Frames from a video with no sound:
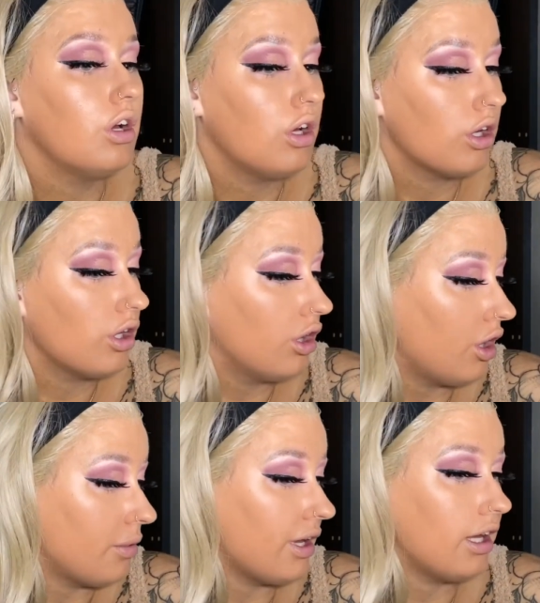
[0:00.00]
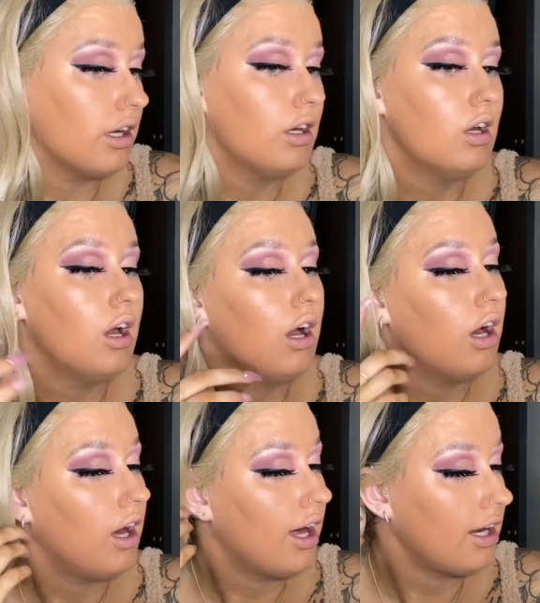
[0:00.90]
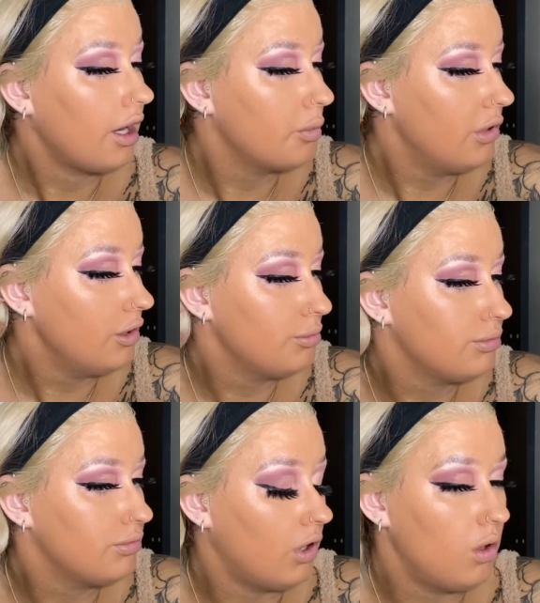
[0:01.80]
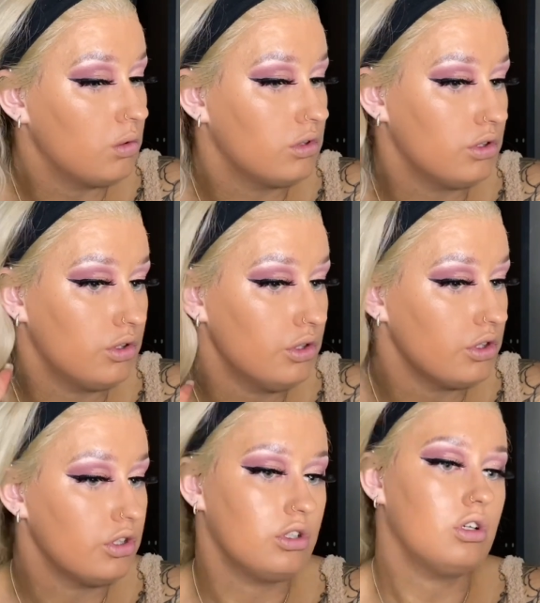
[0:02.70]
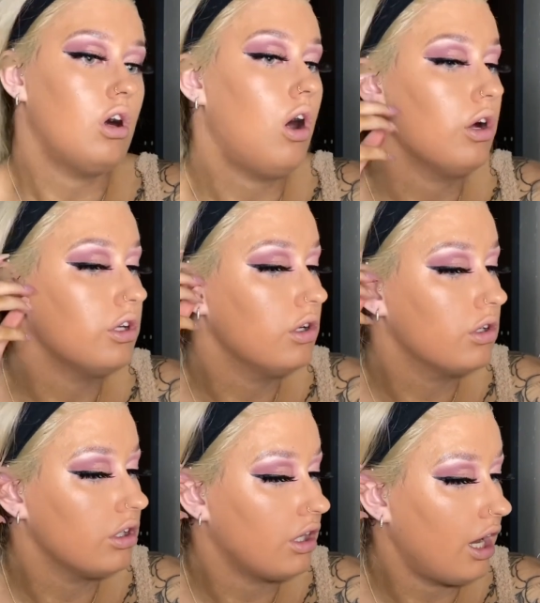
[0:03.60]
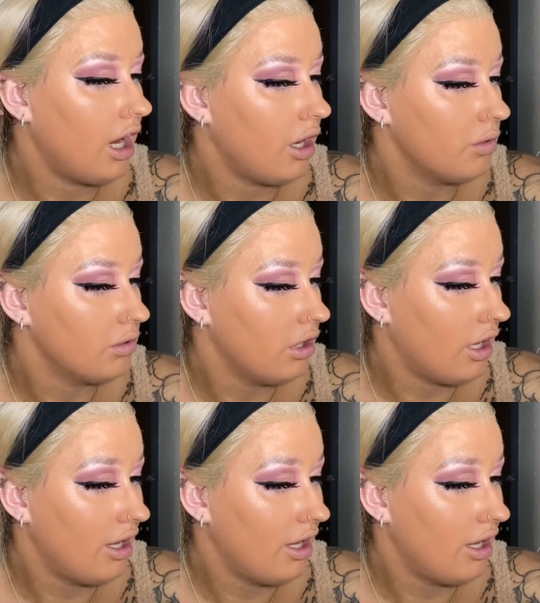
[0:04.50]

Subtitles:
glowy. And I will... Oh, good God, look how light...